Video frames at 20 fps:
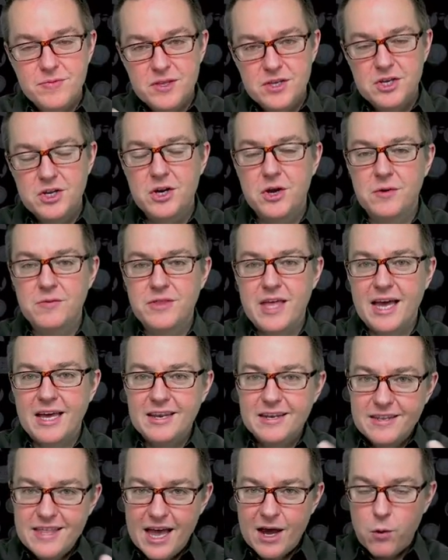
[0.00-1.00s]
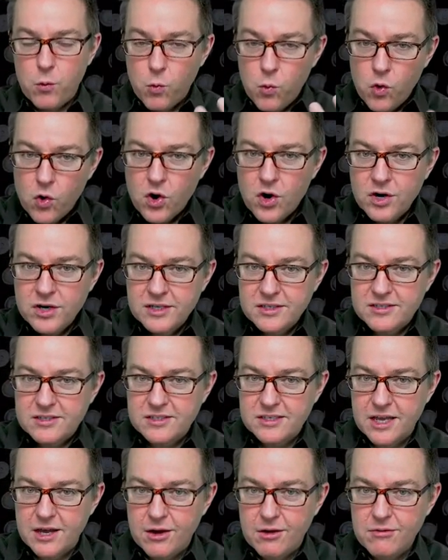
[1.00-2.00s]
You know, that word
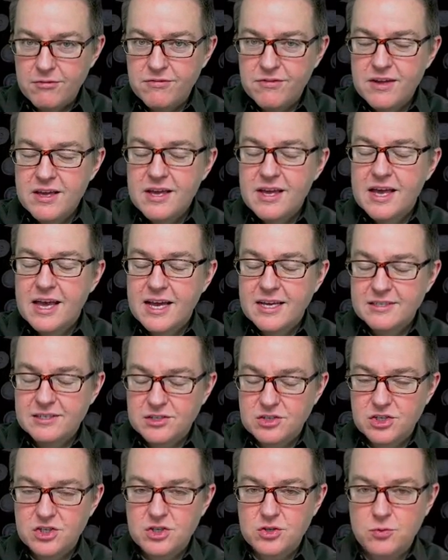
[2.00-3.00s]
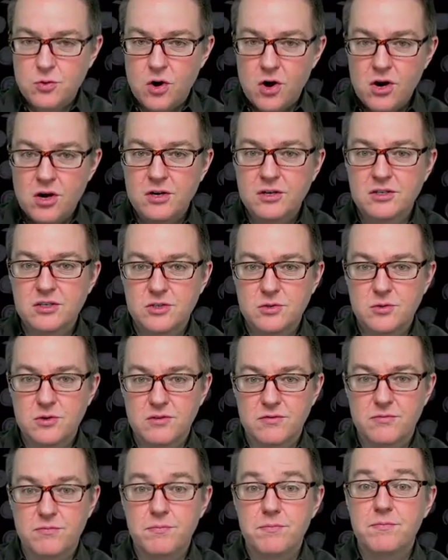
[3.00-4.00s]
itself has a strong sort
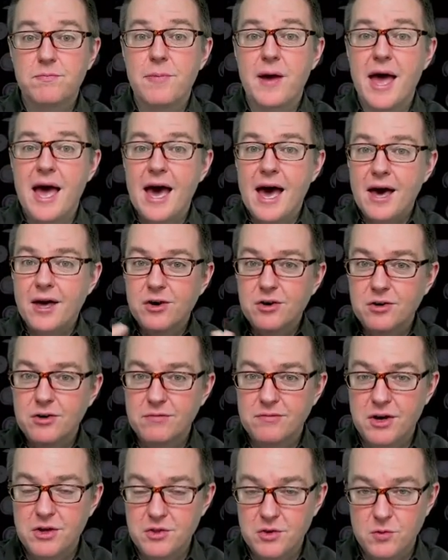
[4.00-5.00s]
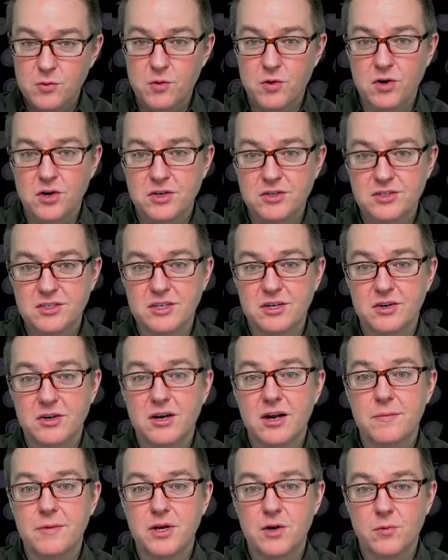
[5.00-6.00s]
of pattern of other words that are
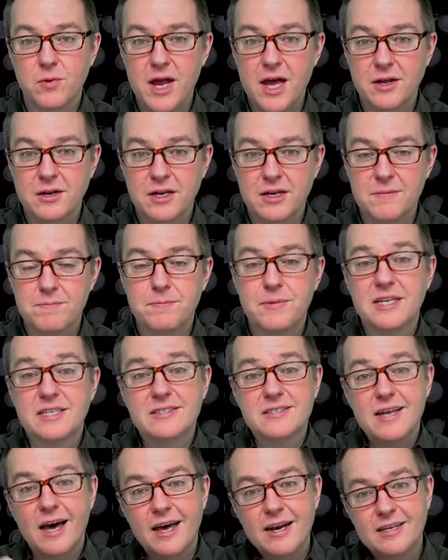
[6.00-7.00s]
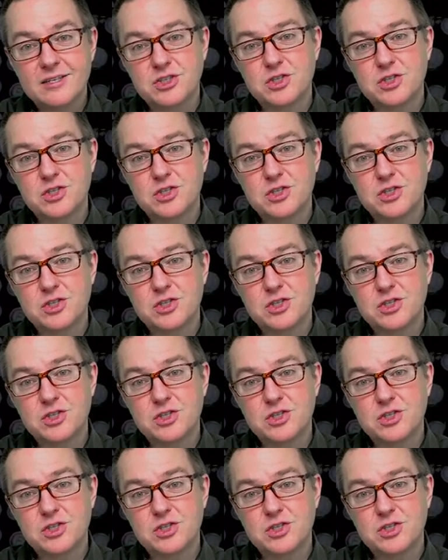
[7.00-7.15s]
coming around it, but it's not as